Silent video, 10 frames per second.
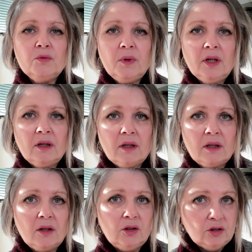We
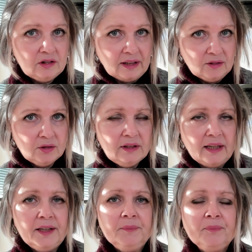are on a
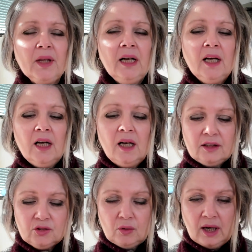Saturday,
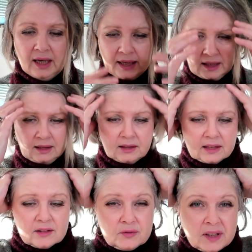so
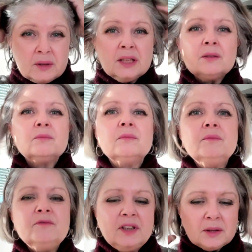it's
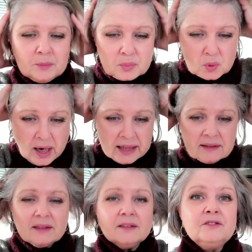very
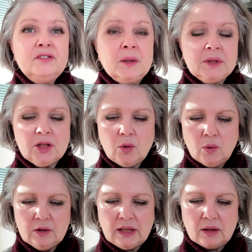bright and very
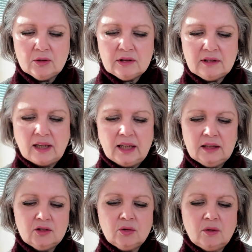cold
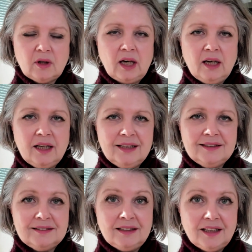outside, so I
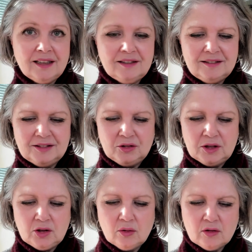selected a
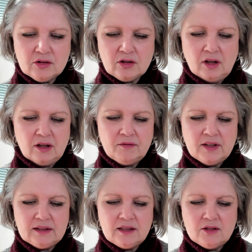little scarf
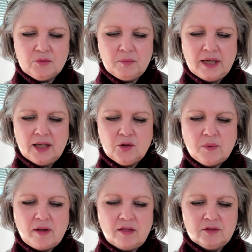that is made
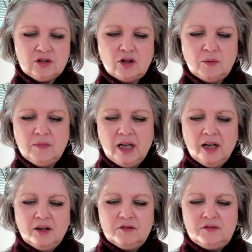with some
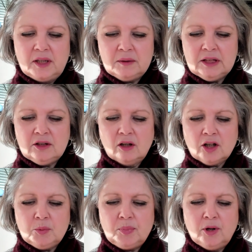very
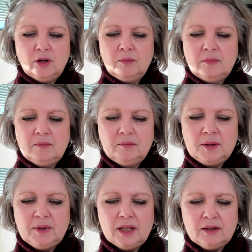dark plum,
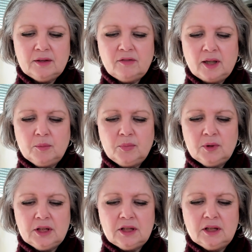maybe if I
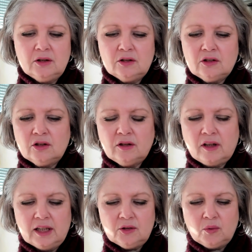put it in the sun
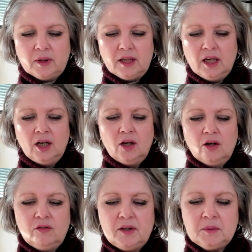that way,
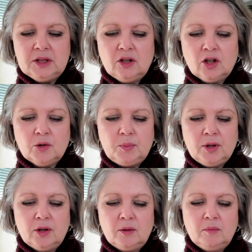a very dark
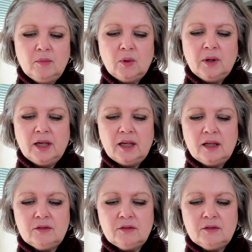plum mohair